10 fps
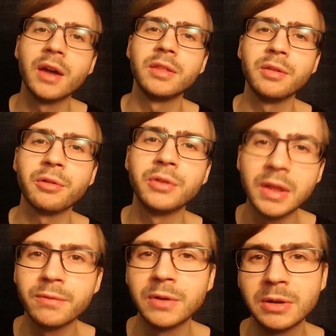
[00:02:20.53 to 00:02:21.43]
These are
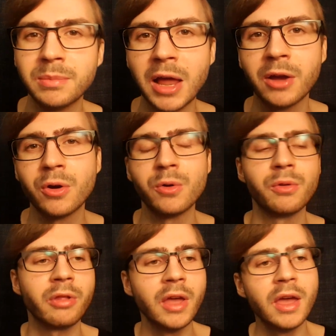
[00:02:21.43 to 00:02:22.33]
definitely black holes.
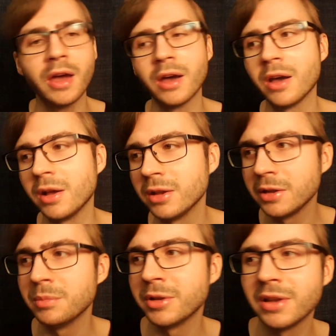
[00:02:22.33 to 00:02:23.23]
A
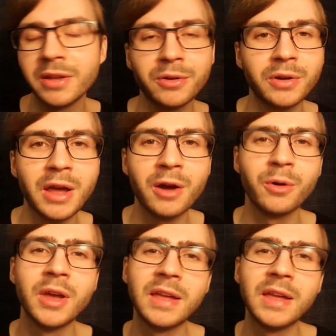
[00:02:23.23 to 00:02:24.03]
little bit later now,